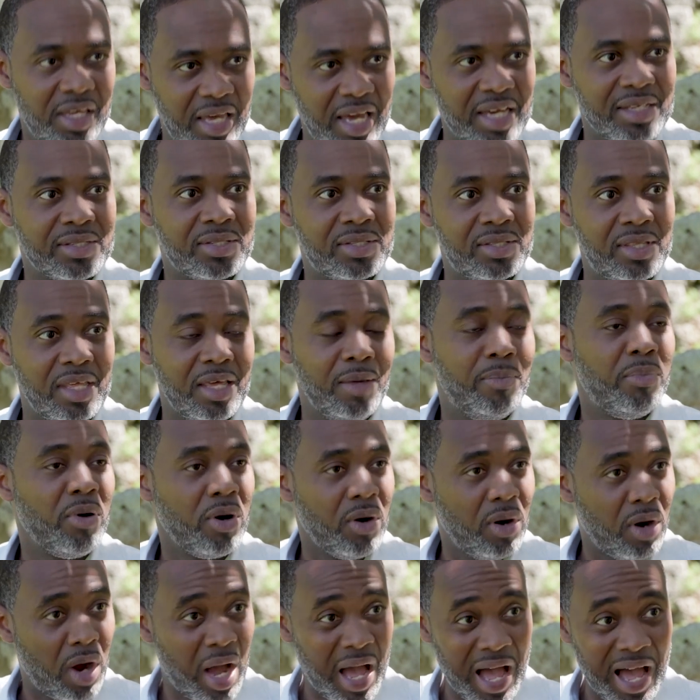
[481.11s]
Yes, the
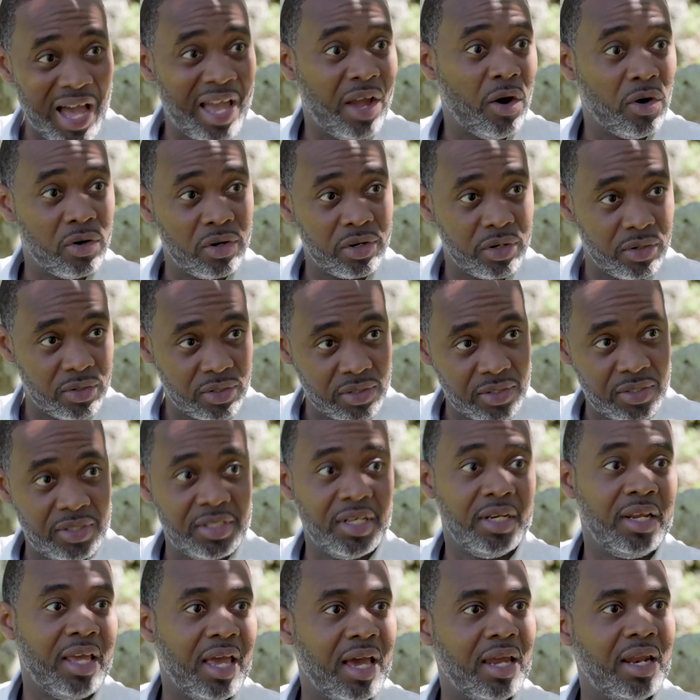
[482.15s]
high earners
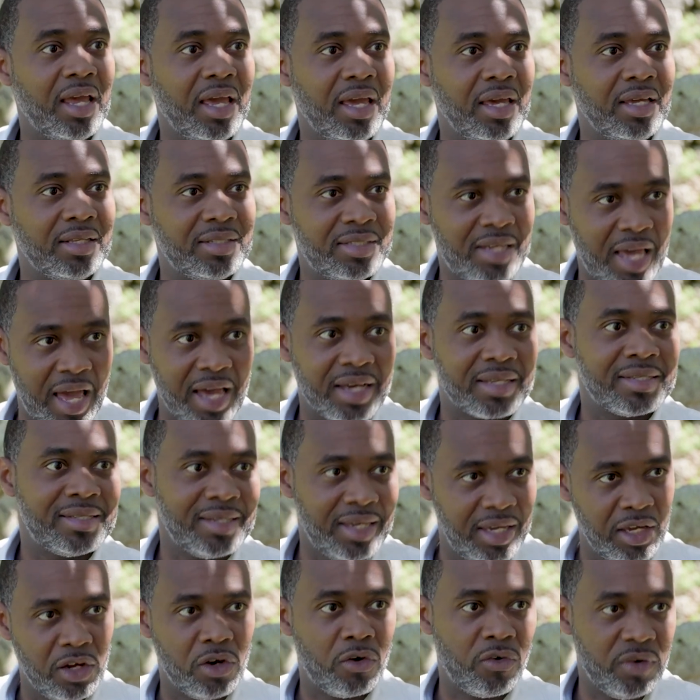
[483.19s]
did get a
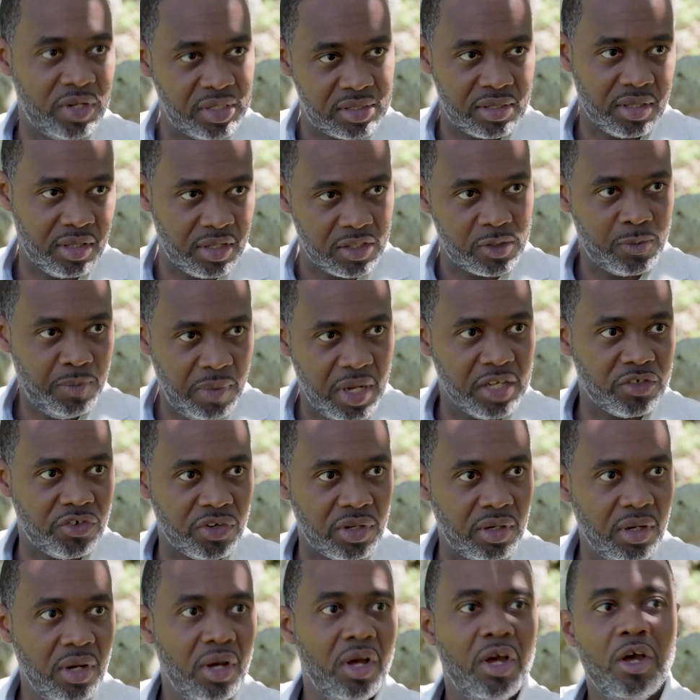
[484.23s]
tax increase in this
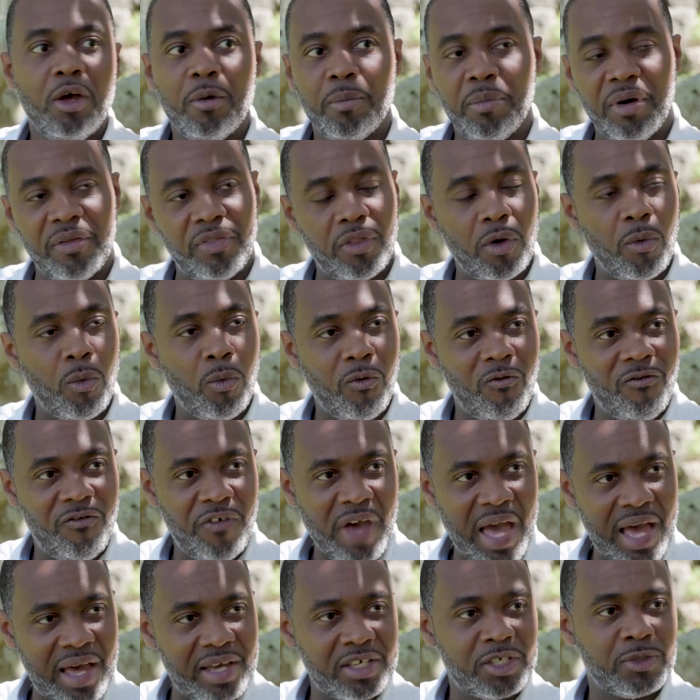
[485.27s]
budget, but the
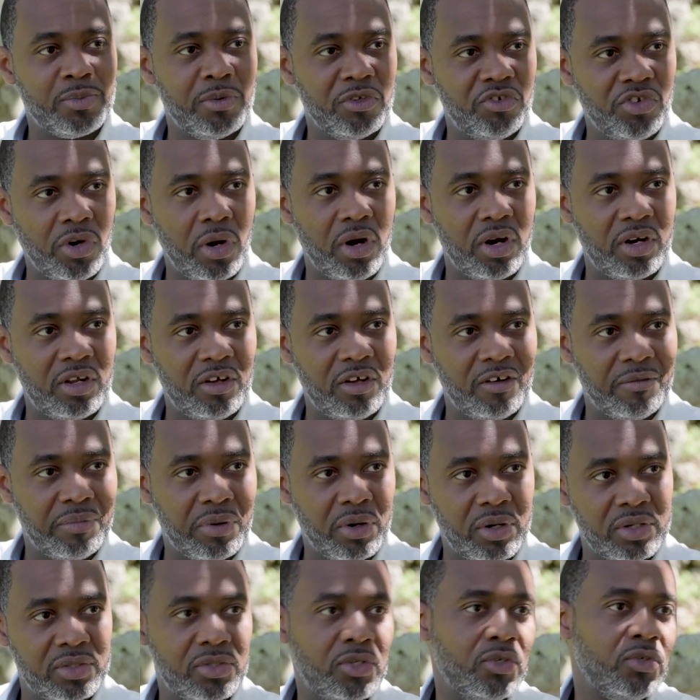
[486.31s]
vast majority of
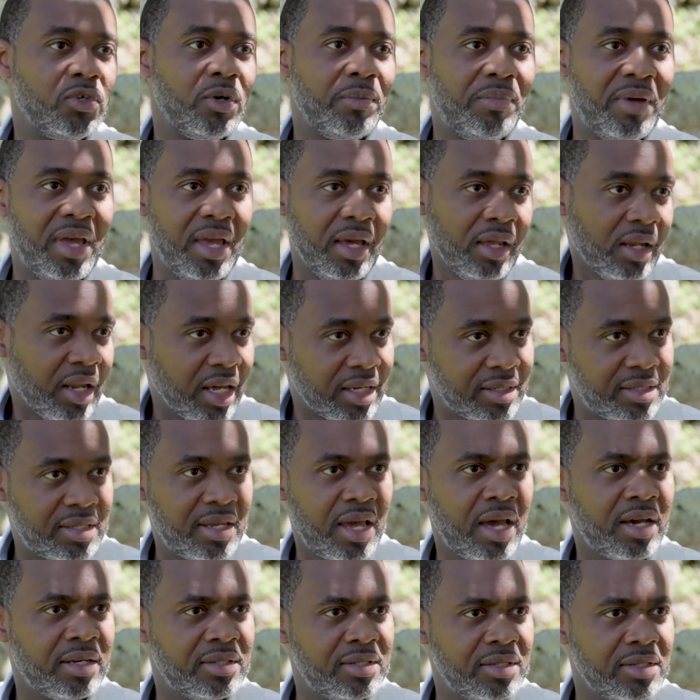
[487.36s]
persons are paying less
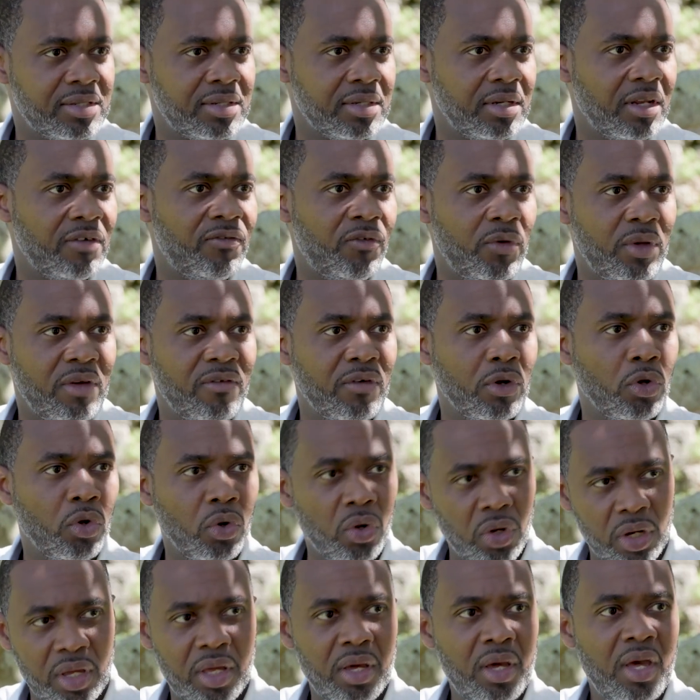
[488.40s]
taxes. And if you even
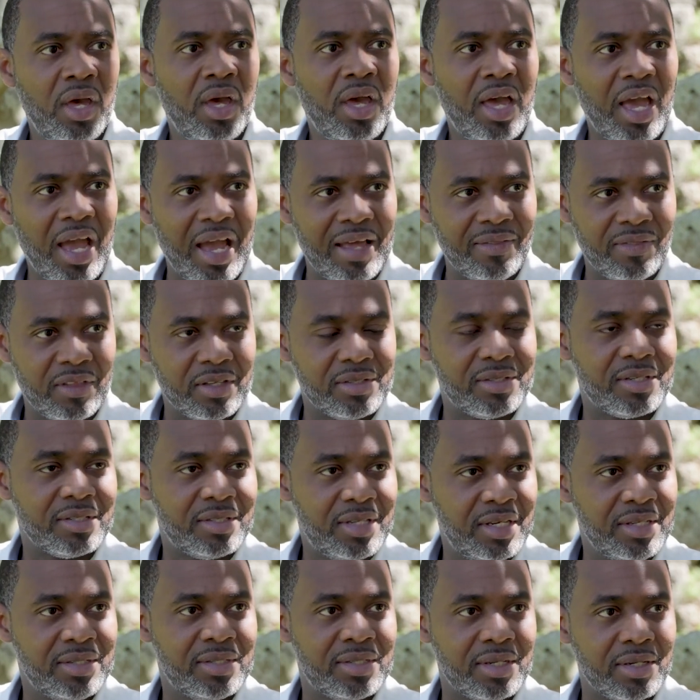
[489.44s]
look at the
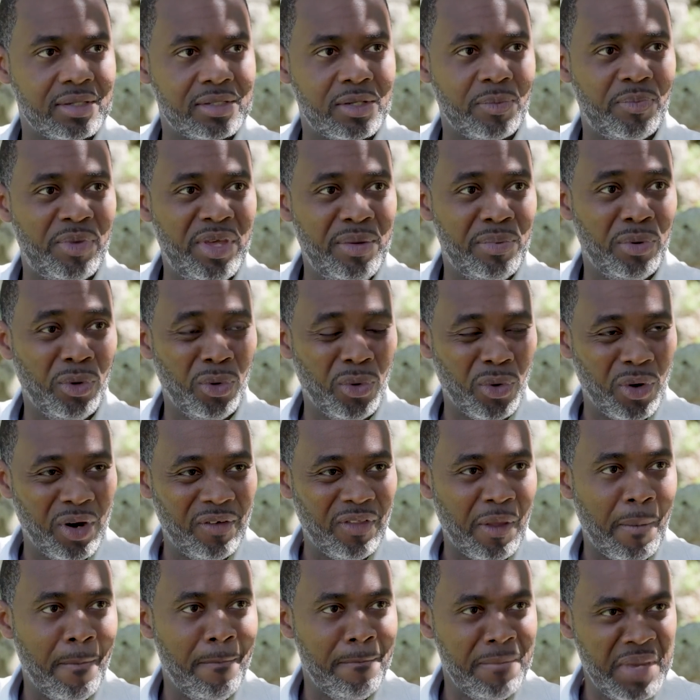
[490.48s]
statistics of people who are
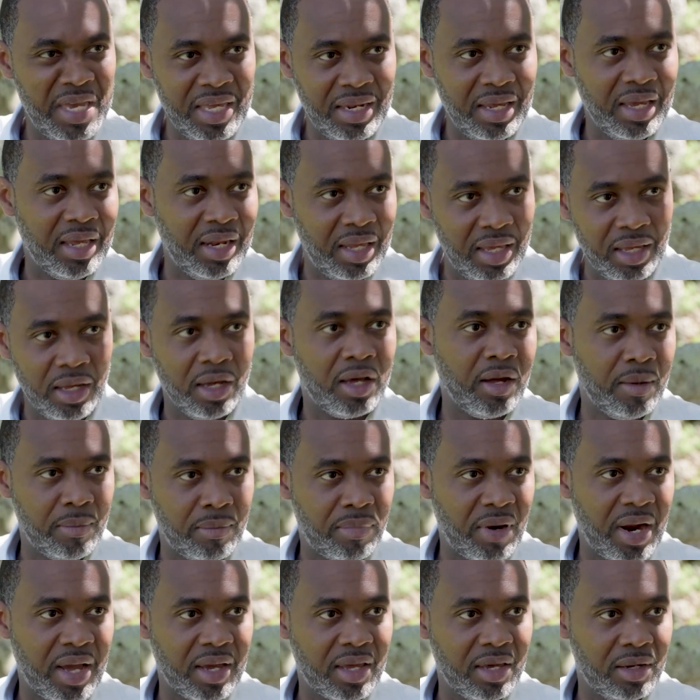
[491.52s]
in the median
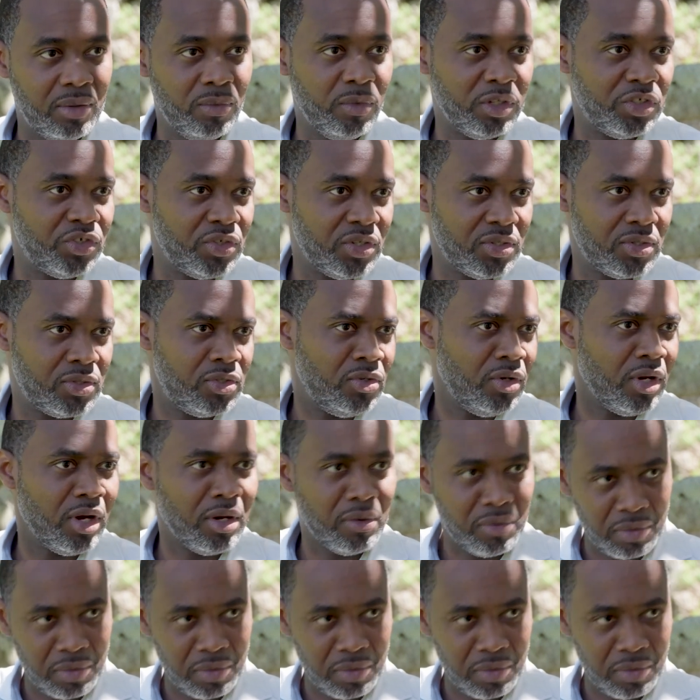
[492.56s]
income bracket, which is,